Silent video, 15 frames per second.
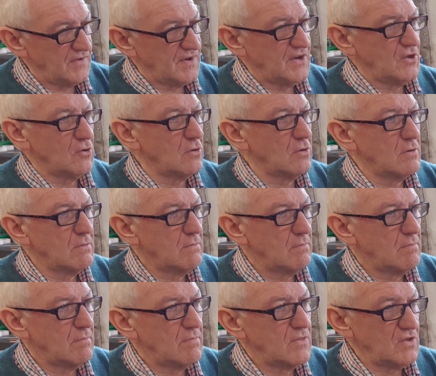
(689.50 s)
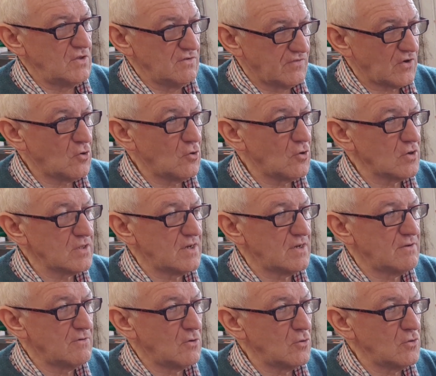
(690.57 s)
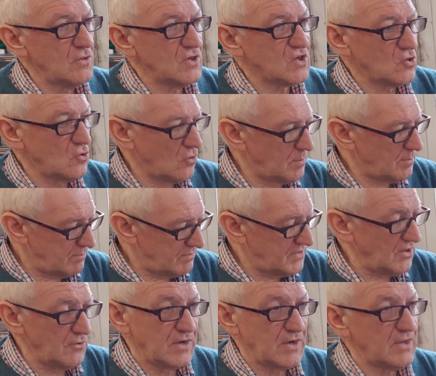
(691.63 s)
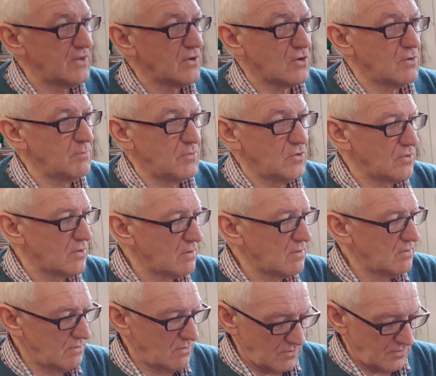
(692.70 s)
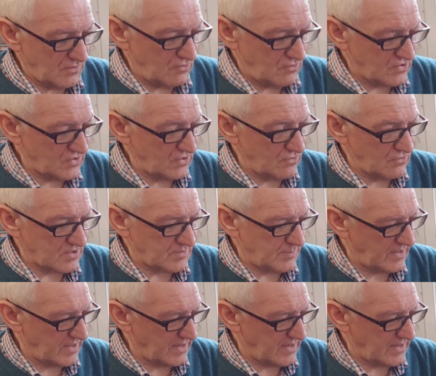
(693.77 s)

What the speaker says: video that you've recorded on the scope down into a computer using the USB